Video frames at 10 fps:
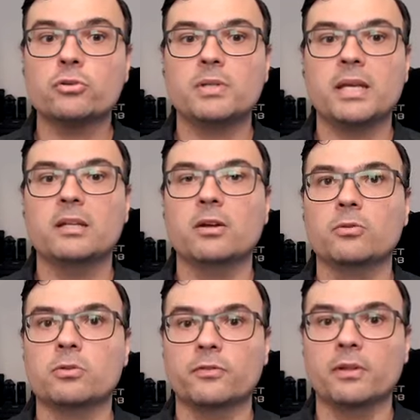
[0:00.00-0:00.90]
to take
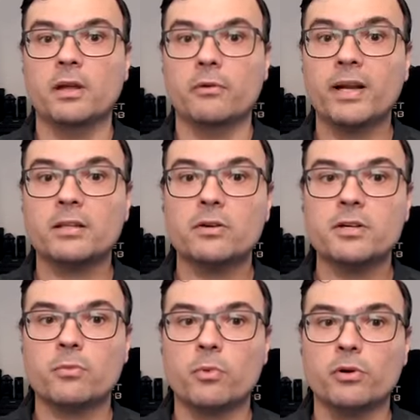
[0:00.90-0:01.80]
note of the
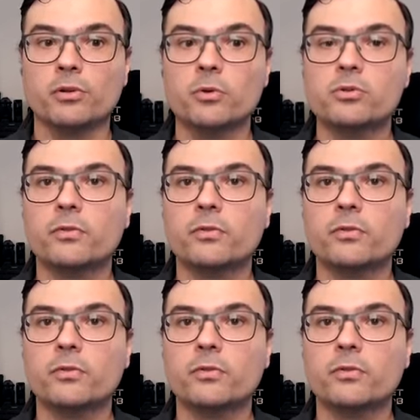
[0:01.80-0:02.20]
directories where those